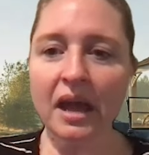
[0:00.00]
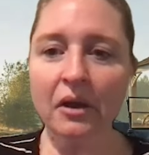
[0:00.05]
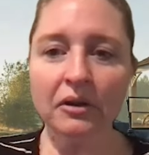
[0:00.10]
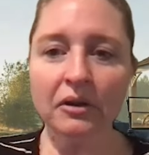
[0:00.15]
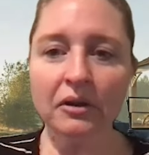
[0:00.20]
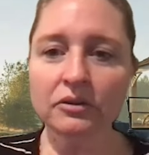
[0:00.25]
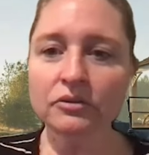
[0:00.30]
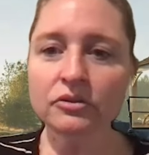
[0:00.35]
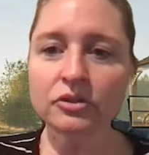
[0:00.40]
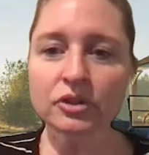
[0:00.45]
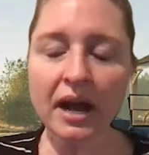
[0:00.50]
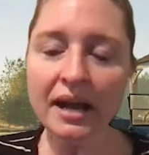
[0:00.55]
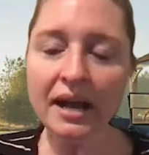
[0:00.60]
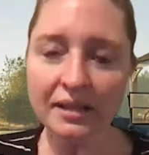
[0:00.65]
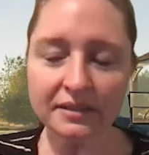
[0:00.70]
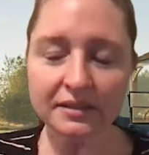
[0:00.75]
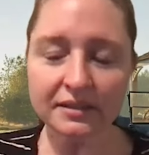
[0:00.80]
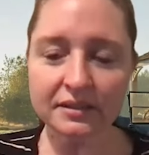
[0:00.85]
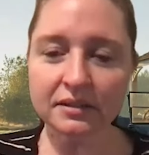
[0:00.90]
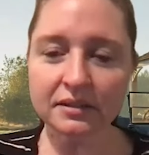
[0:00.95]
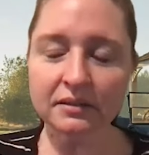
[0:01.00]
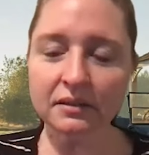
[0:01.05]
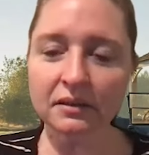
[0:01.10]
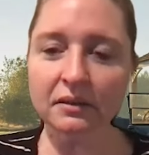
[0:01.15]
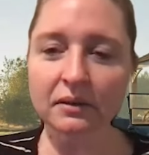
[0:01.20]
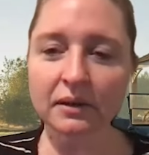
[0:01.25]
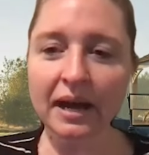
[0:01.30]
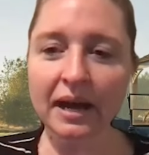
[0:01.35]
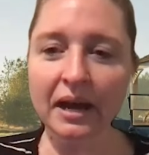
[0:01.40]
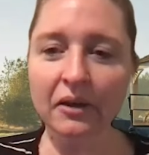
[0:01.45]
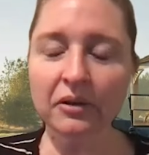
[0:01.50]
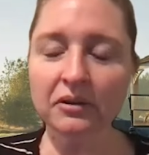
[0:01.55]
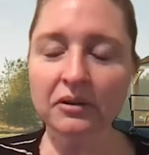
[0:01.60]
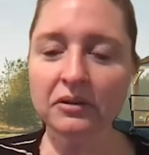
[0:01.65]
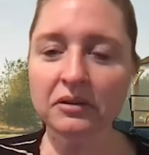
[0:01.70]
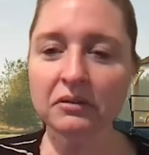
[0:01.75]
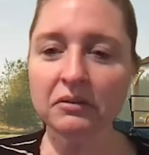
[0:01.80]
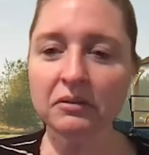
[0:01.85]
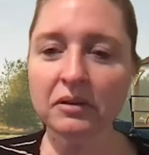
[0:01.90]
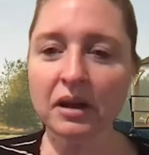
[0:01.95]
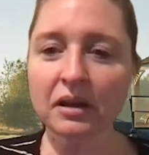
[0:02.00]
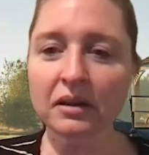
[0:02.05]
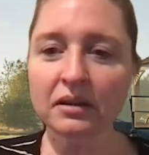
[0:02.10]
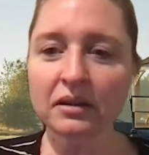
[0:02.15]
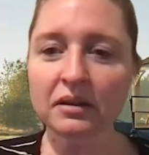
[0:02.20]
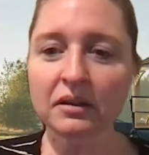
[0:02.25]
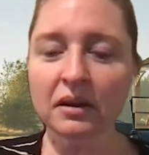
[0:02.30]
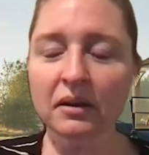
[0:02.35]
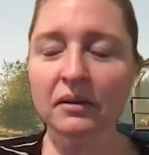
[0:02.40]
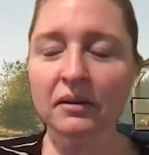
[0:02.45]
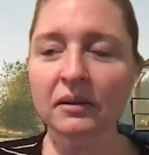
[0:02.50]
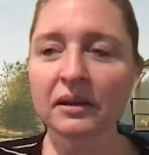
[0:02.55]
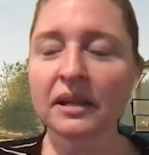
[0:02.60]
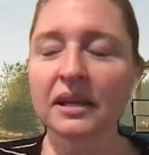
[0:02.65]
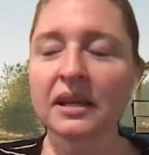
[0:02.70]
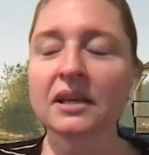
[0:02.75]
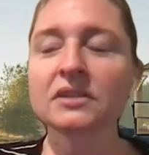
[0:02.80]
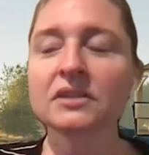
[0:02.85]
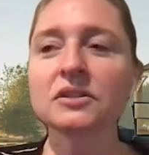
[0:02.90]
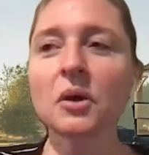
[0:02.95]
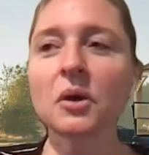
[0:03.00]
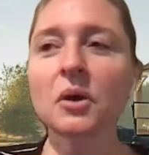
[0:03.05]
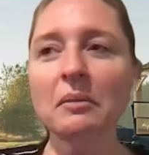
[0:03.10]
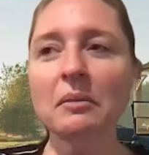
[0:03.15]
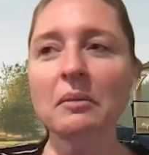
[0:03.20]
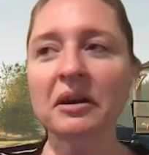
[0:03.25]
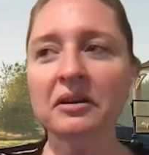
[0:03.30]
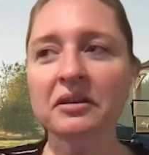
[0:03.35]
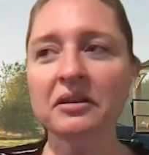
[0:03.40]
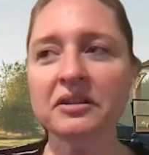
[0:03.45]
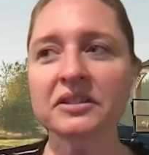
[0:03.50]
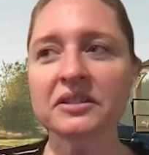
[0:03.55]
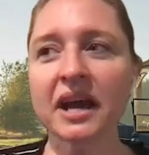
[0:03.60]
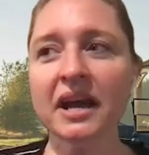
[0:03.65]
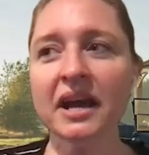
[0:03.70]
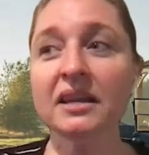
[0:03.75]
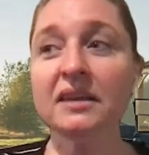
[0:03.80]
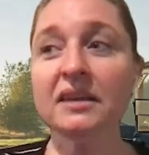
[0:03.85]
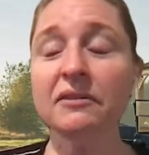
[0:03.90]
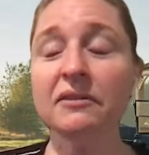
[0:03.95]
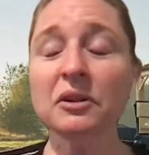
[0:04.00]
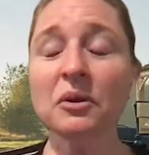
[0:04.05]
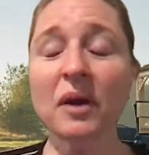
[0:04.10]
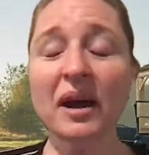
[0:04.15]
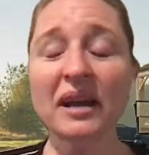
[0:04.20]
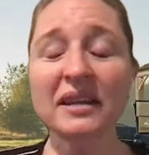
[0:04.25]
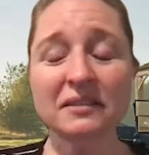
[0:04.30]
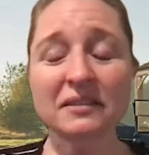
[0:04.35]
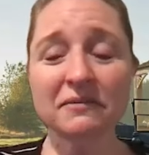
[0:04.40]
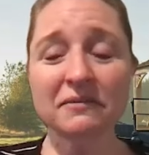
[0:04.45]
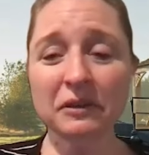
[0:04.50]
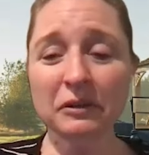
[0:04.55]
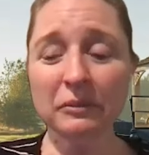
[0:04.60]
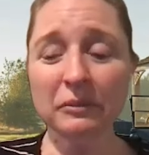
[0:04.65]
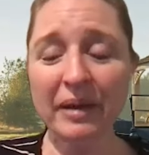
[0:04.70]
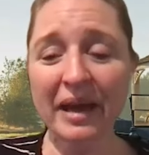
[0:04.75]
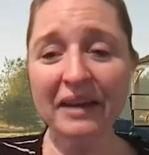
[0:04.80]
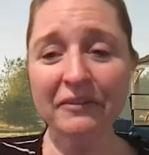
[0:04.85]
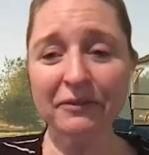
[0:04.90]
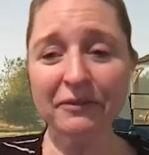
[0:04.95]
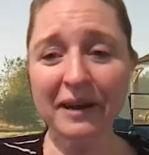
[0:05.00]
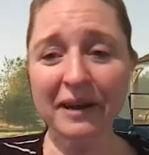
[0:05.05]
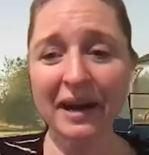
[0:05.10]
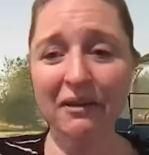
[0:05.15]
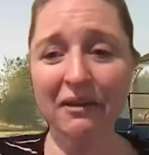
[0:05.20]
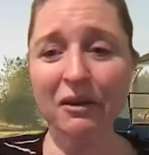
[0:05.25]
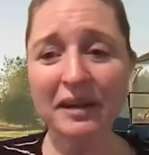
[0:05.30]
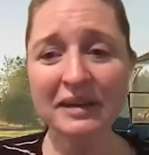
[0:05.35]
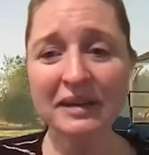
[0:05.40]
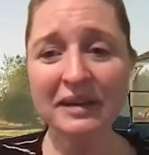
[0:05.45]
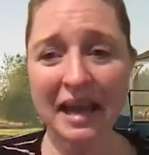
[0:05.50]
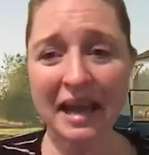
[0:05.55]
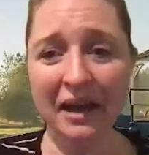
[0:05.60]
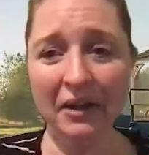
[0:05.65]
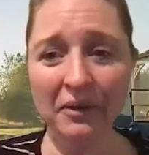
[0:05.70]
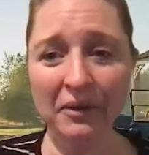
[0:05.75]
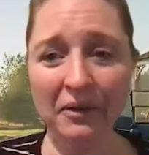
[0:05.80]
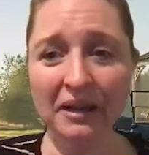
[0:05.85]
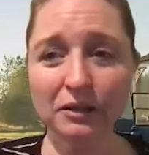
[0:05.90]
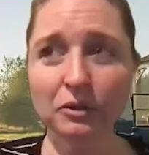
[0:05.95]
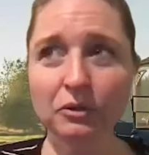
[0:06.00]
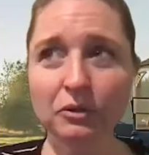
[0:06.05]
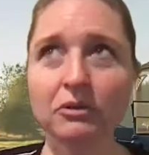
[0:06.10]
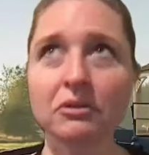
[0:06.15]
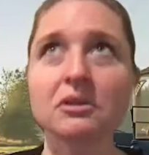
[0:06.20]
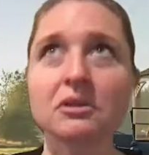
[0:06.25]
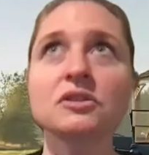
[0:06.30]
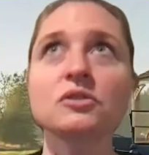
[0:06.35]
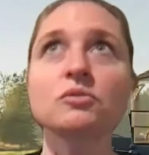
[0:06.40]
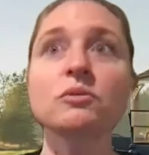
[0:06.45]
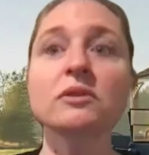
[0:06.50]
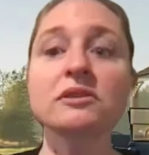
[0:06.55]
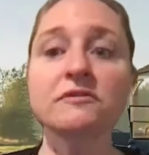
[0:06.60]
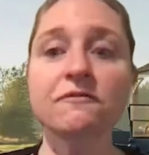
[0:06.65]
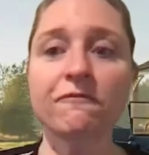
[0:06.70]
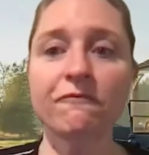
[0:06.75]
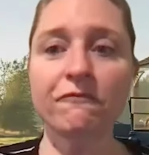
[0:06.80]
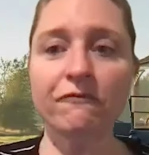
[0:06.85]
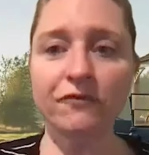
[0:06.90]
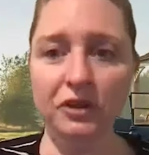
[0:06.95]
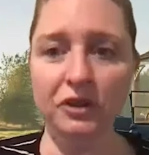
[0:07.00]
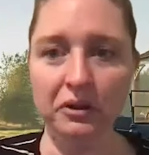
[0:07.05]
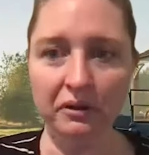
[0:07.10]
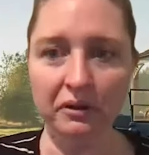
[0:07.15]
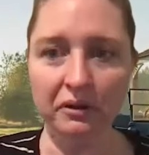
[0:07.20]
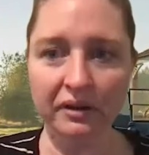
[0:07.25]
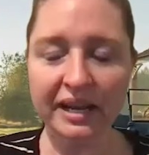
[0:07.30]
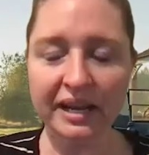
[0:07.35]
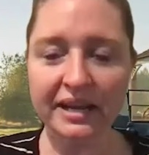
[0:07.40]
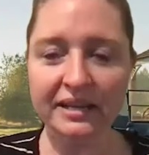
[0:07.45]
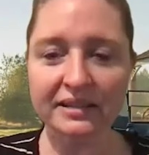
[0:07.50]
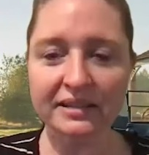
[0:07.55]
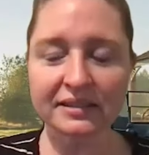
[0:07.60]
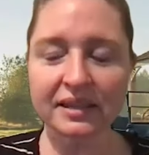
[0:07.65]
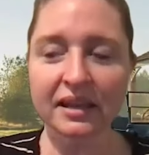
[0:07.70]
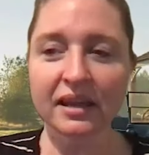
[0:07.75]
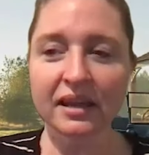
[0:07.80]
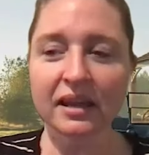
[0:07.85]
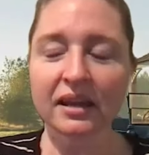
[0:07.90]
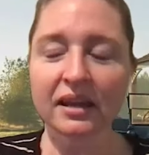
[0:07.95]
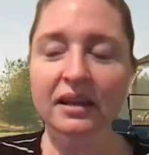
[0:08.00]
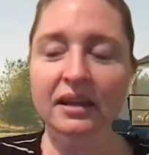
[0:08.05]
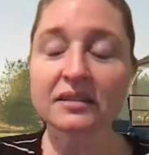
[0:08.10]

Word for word: how can you trust? You know, or yeah. how can you, you know? So I'm on her side, even though I did feel bad for how it went down. Like Lucas was furious yeah,